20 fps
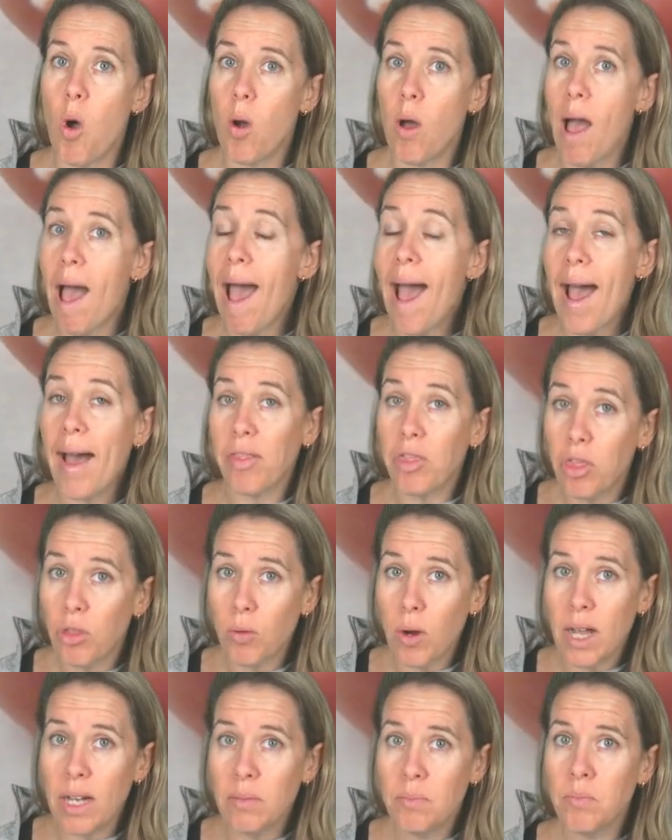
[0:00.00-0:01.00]
add
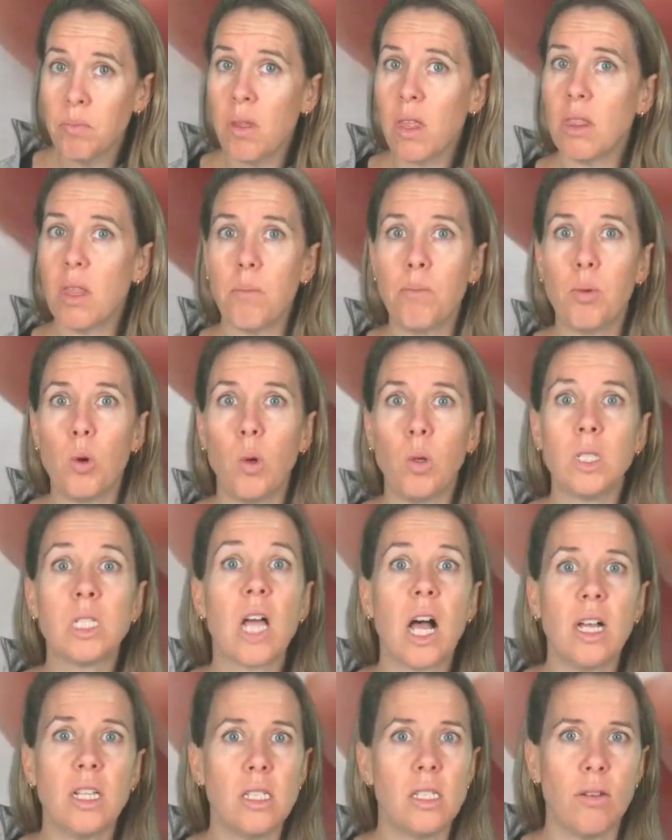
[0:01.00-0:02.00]
thread than pull
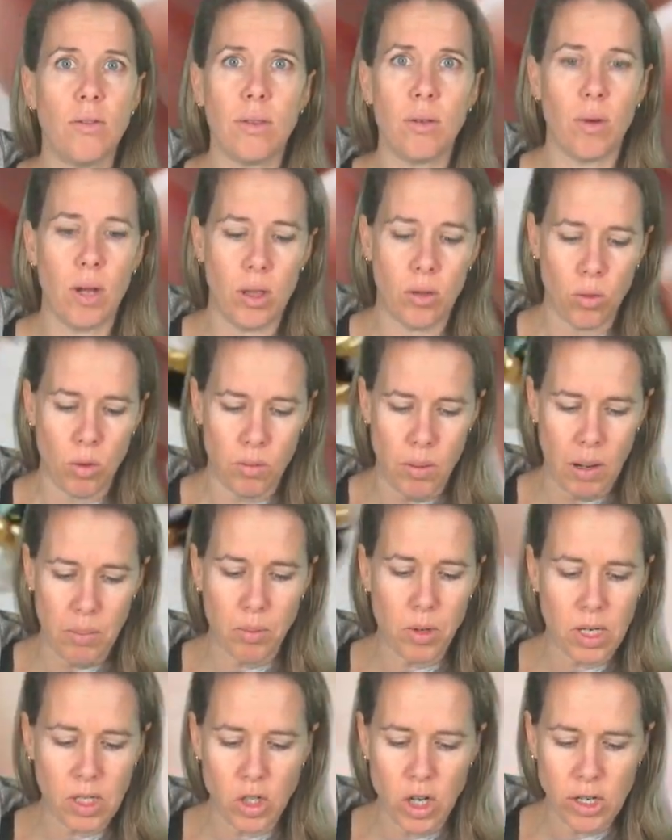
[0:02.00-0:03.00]
tons of thread through my
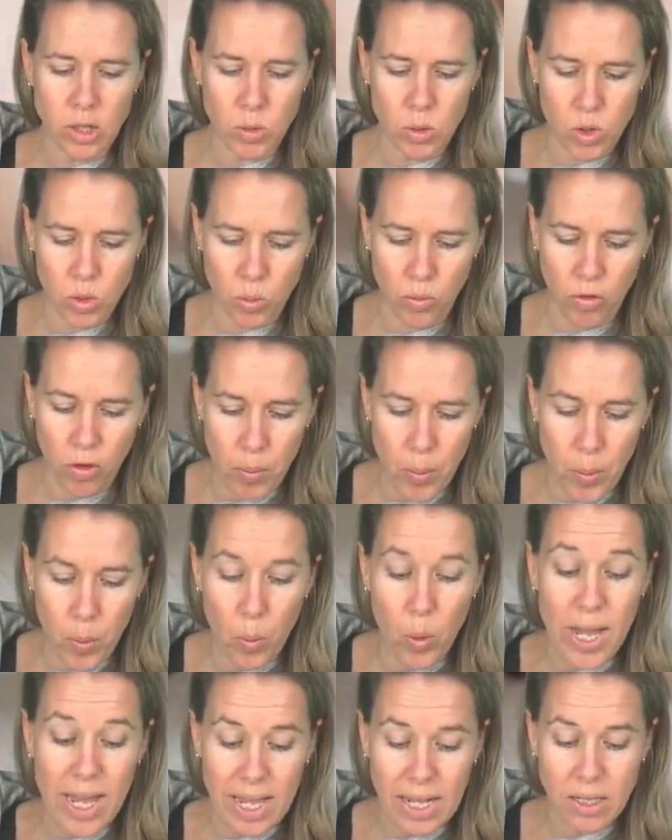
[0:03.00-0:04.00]
project, which
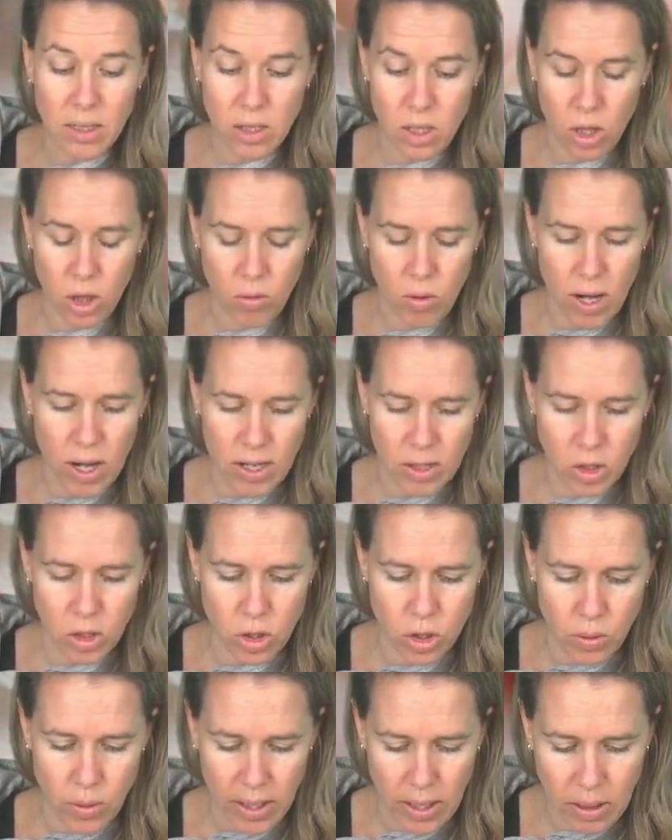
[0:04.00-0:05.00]
weakens the thread as you're
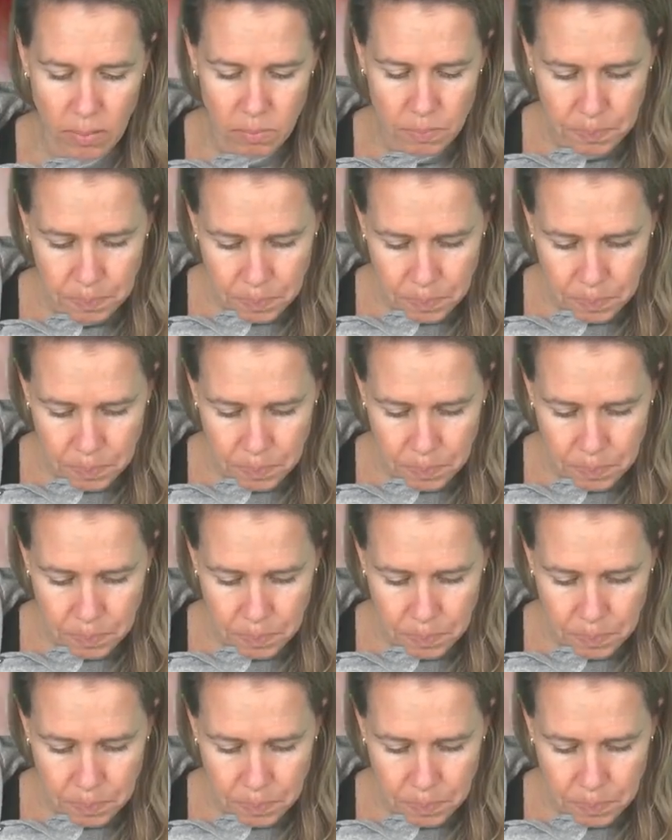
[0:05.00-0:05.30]
doing it.